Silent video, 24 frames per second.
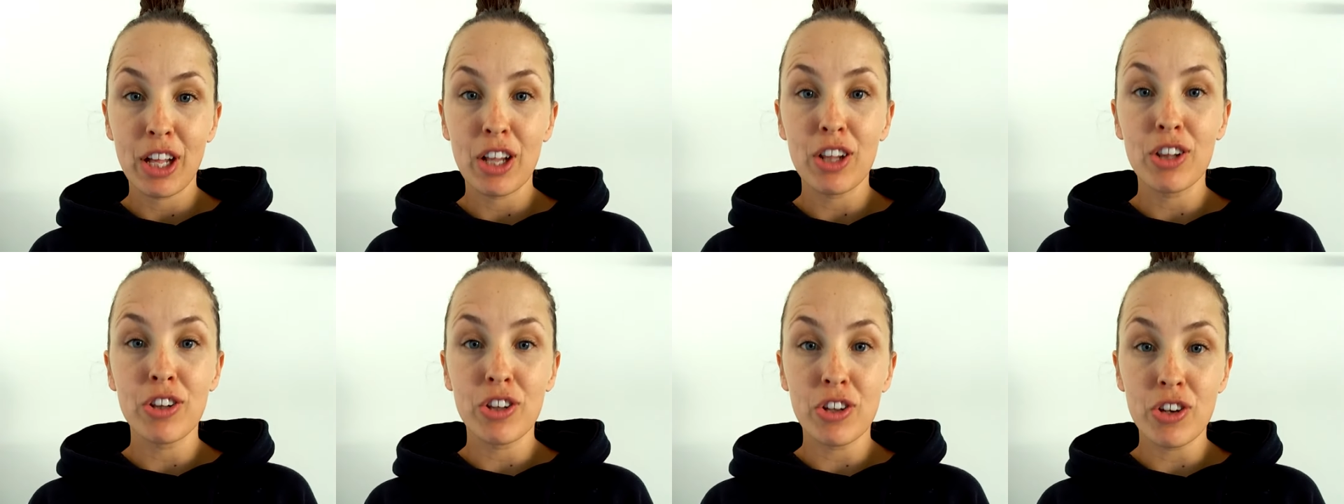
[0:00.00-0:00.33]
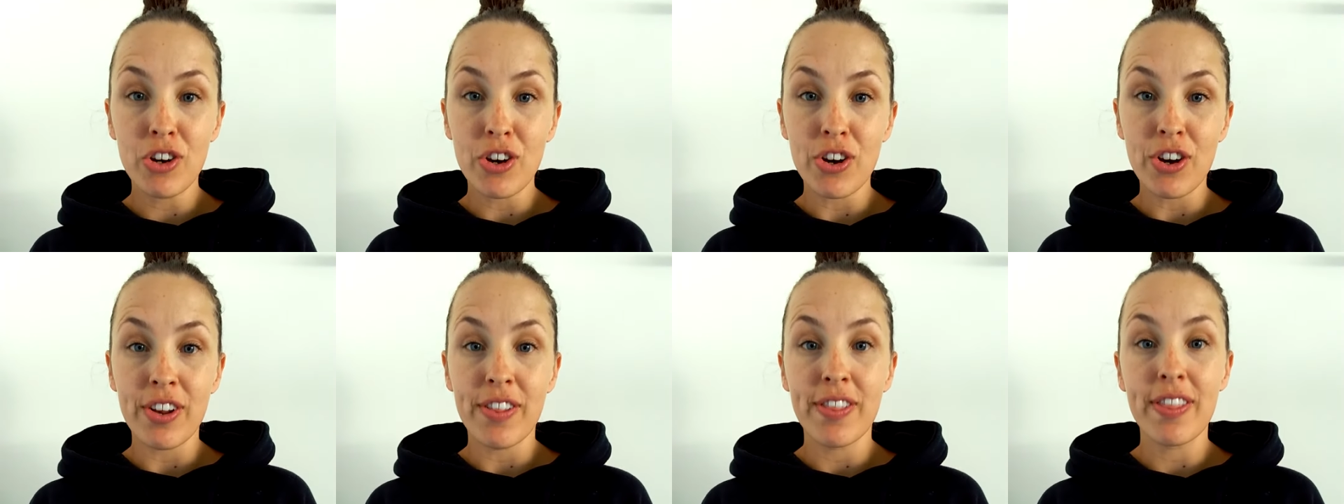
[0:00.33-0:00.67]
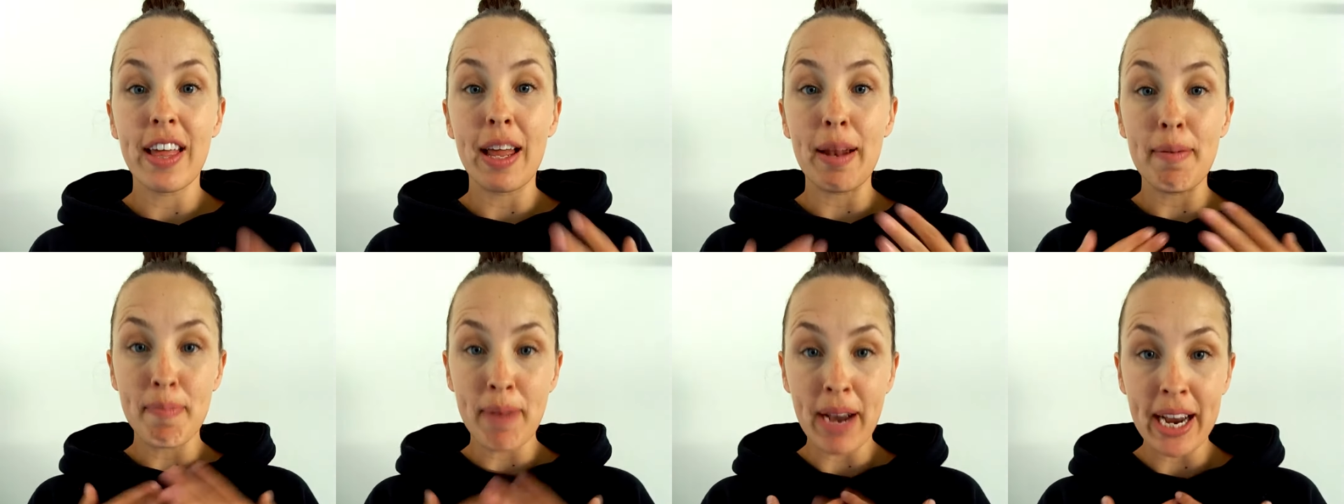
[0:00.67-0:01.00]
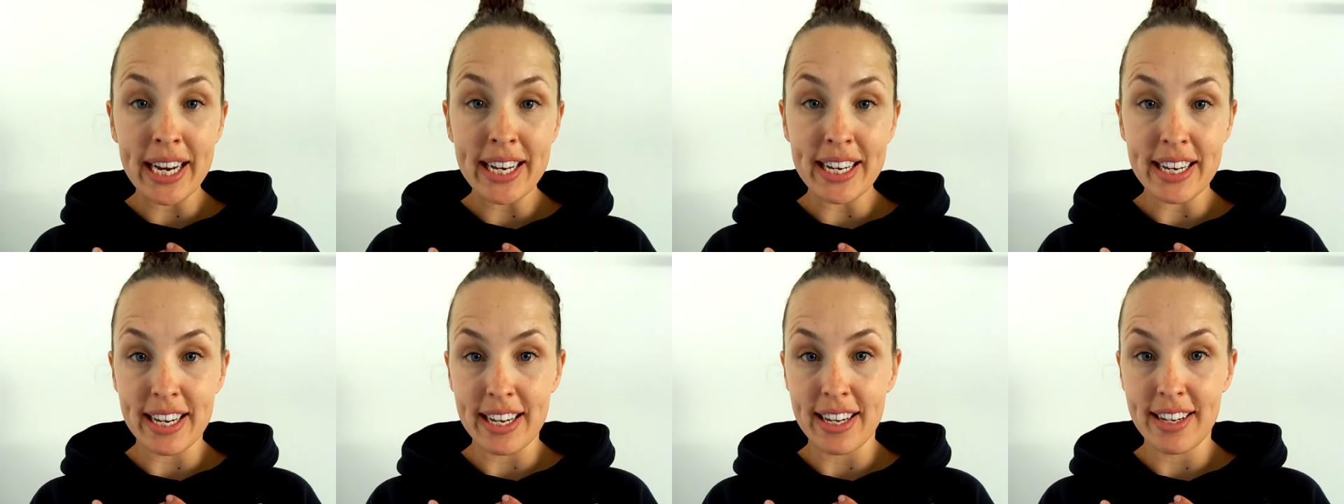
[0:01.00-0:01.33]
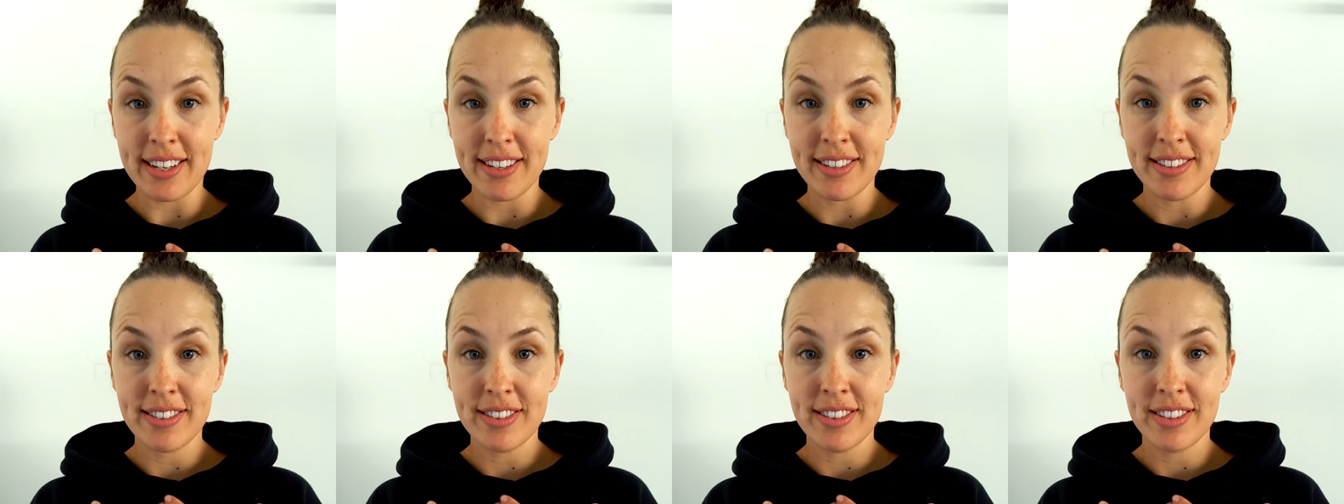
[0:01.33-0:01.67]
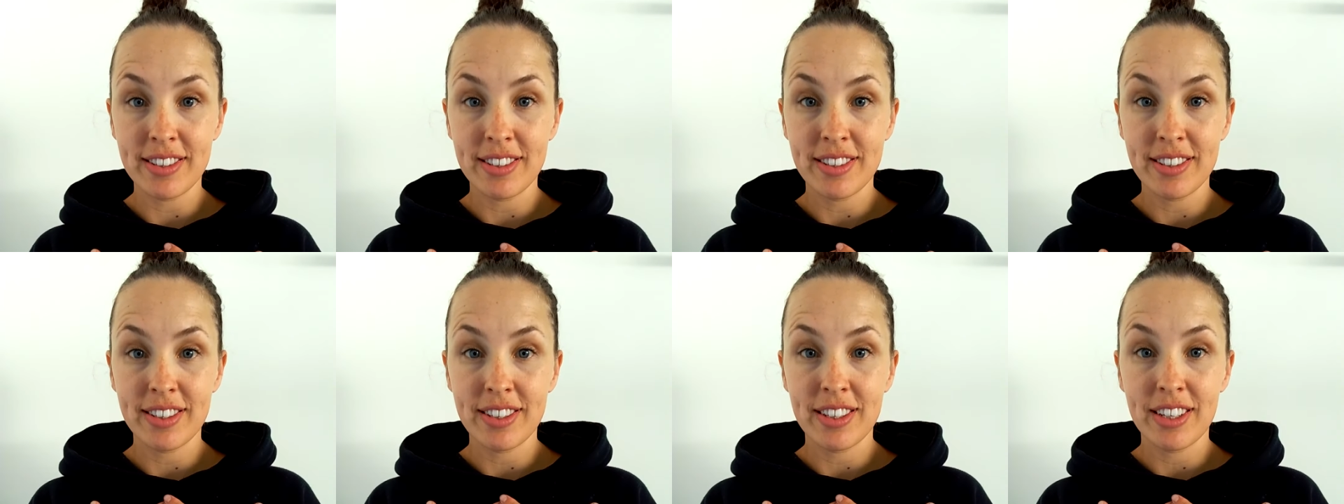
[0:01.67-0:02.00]
learn that my needs
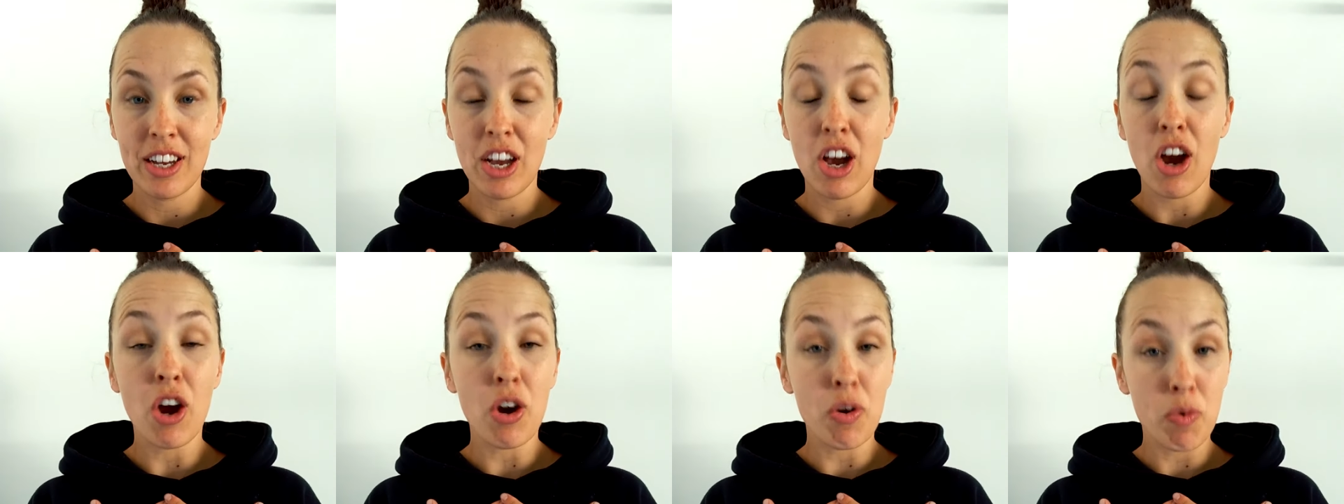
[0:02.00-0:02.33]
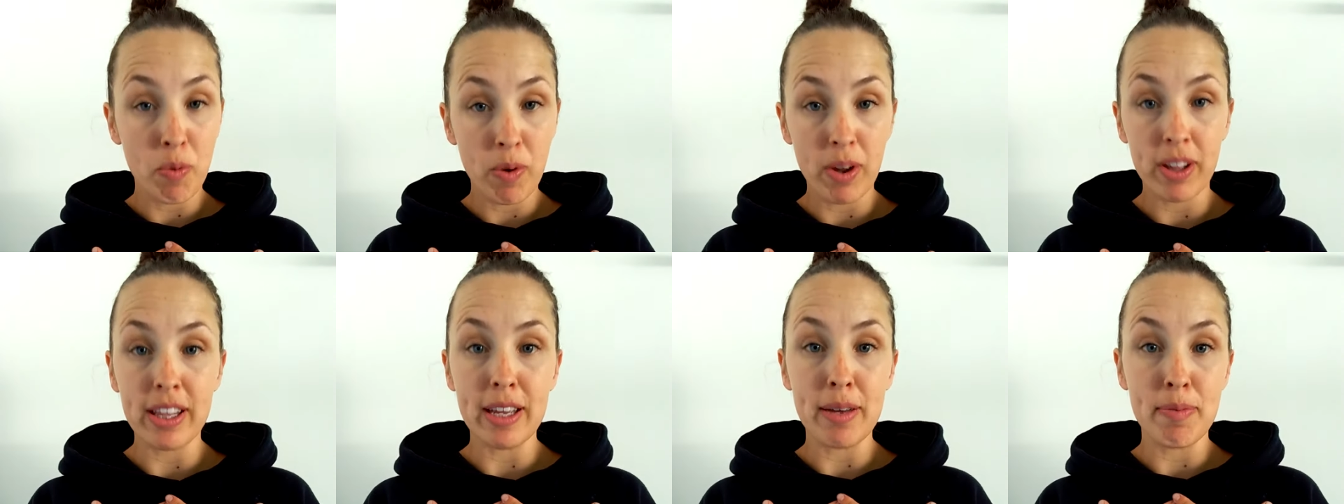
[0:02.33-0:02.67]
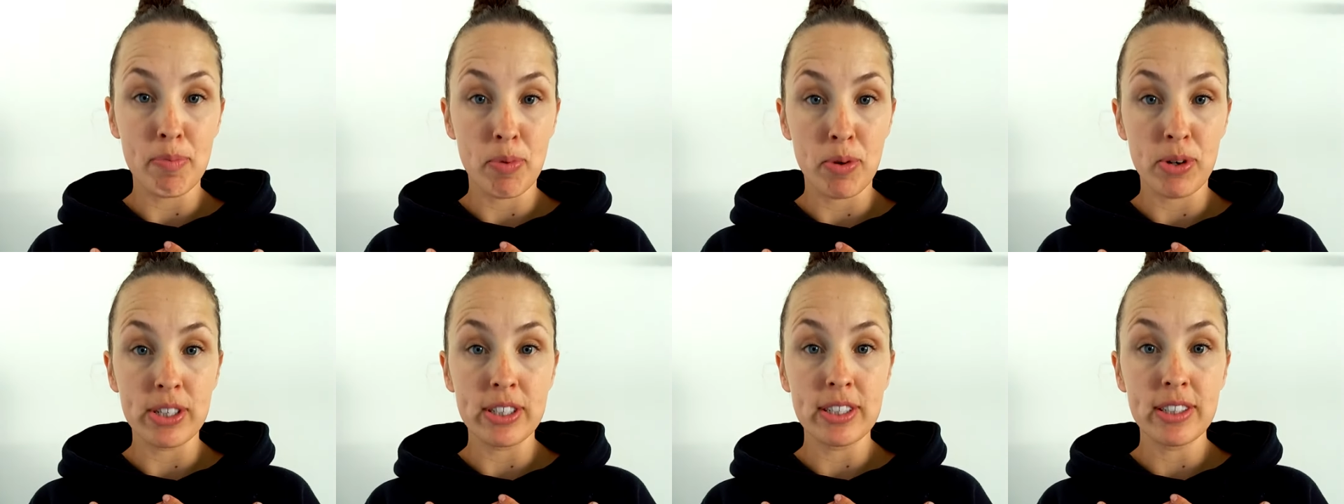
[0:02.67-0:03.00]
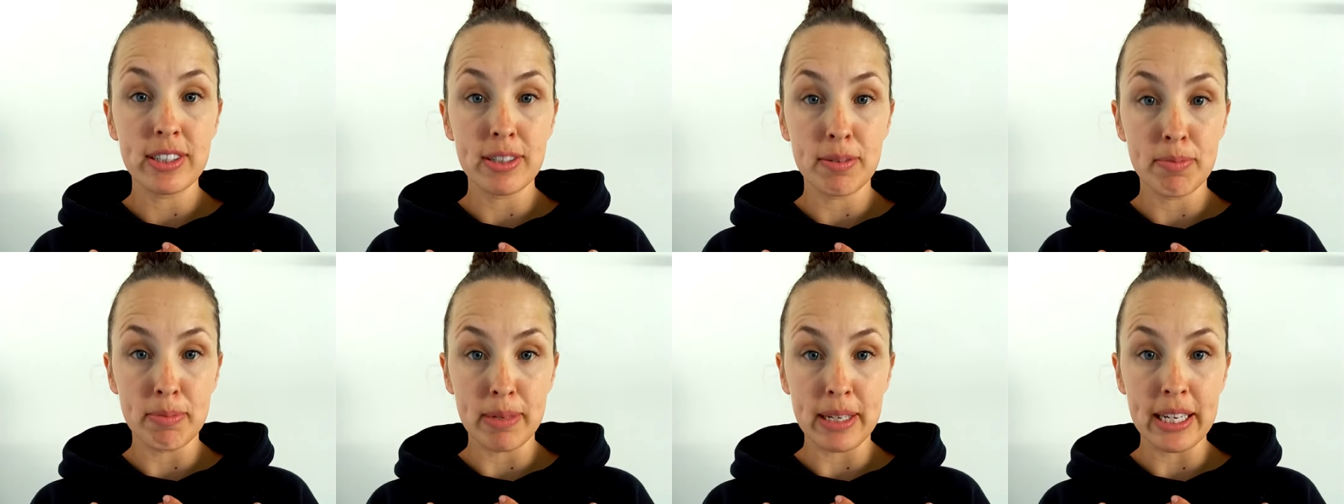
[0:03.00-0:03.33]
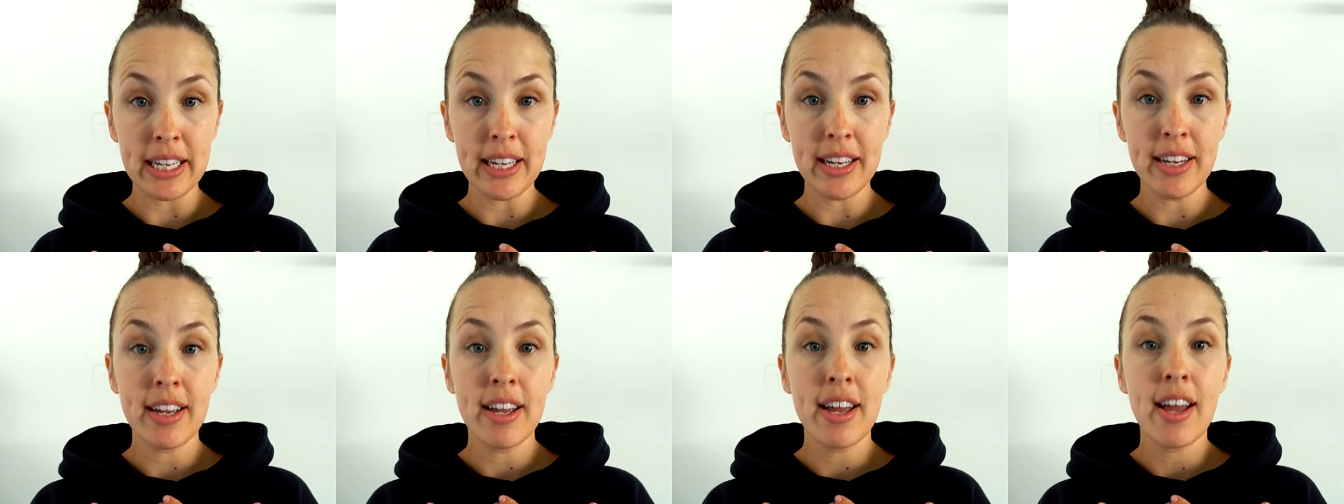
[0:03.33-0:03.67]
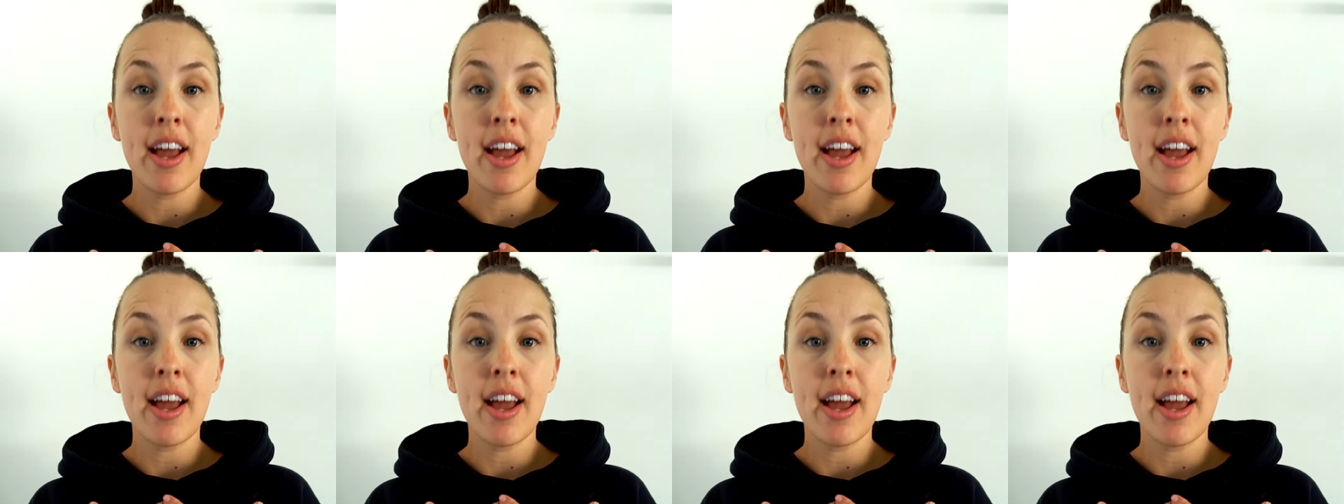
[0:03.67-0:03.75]
are really important to me,